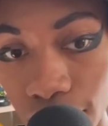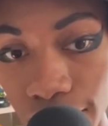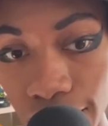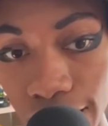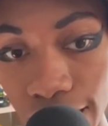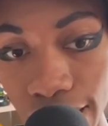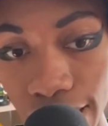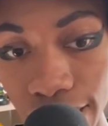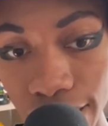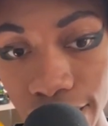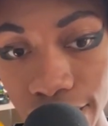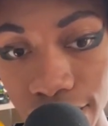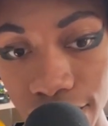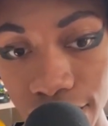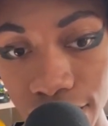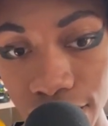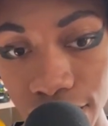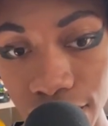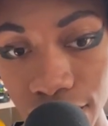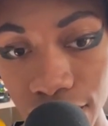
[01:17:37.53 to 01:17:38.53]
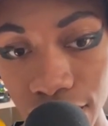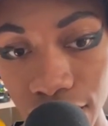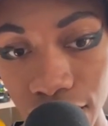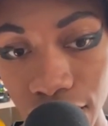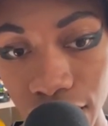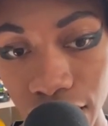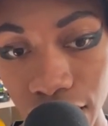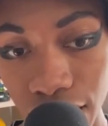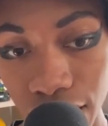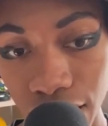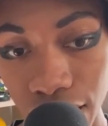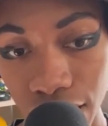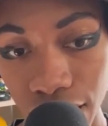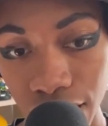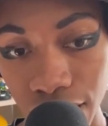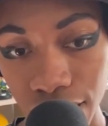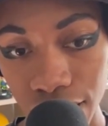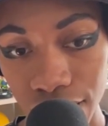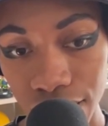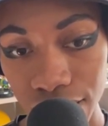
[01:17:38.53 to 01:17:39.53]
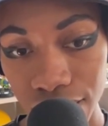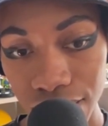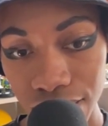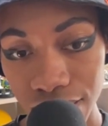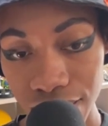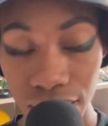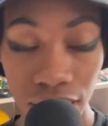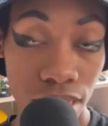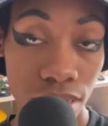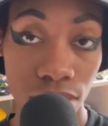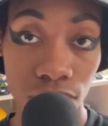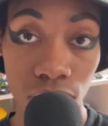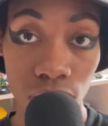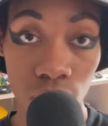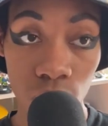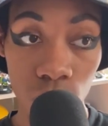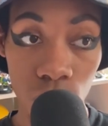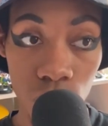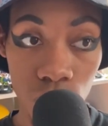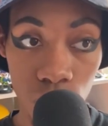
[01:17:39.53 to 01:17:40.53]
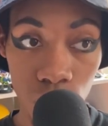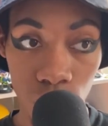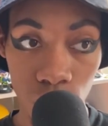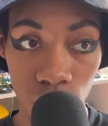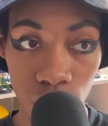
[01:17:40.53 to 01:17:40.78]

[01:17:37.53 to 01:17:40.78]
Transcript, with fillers: And uh, yes, so